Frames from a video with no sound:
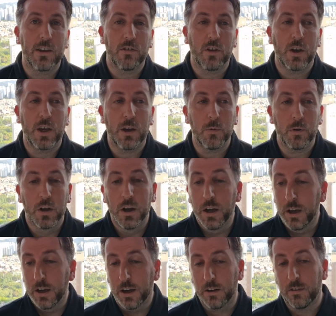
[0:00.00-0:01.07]
So he was
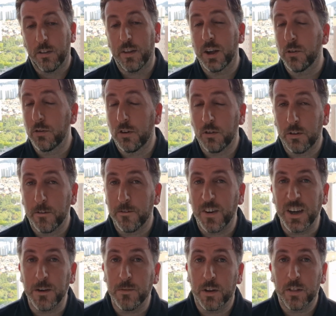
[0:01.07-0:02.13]
I think it was just a
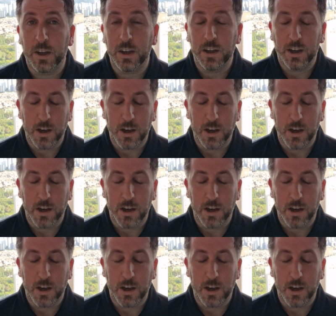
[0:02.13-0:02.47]
favour thing.